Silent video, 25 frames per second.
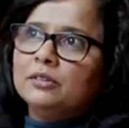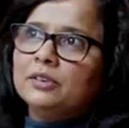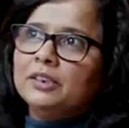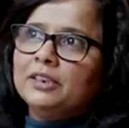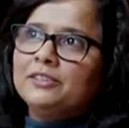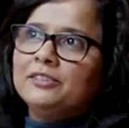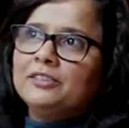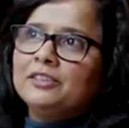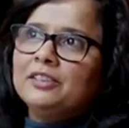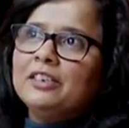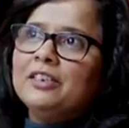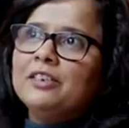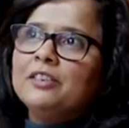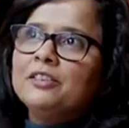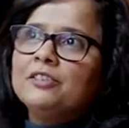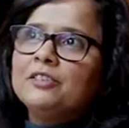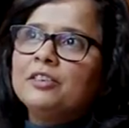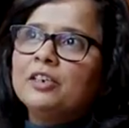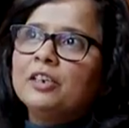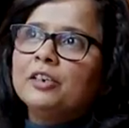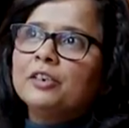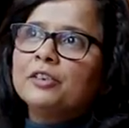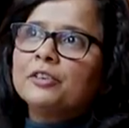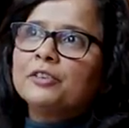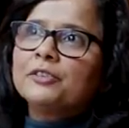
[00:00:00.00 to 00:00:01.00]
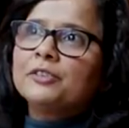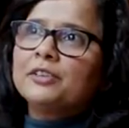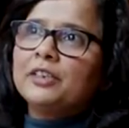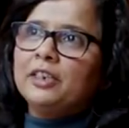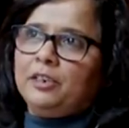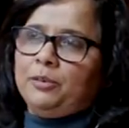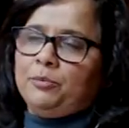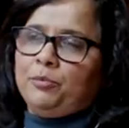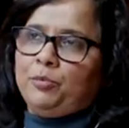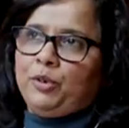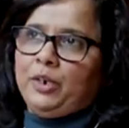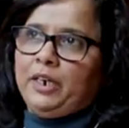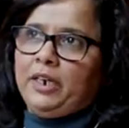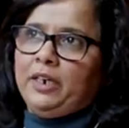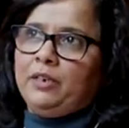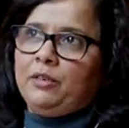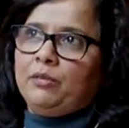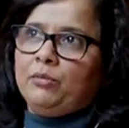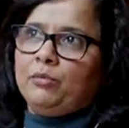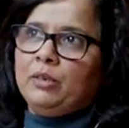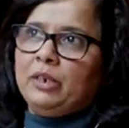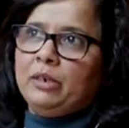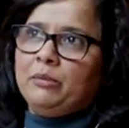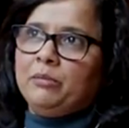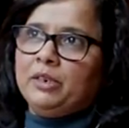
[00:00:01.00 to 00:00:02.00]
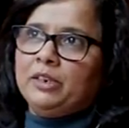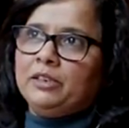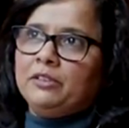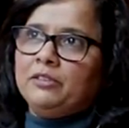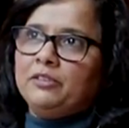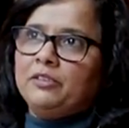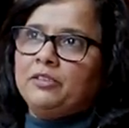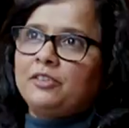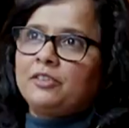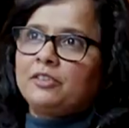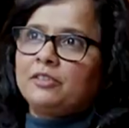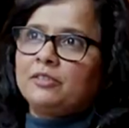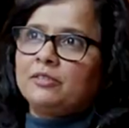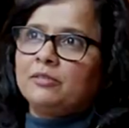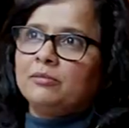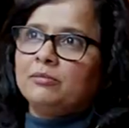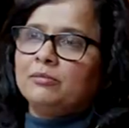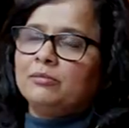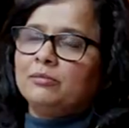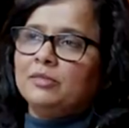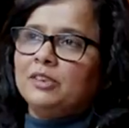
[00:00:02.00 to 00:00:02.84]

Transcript: It's easier to celebrate women's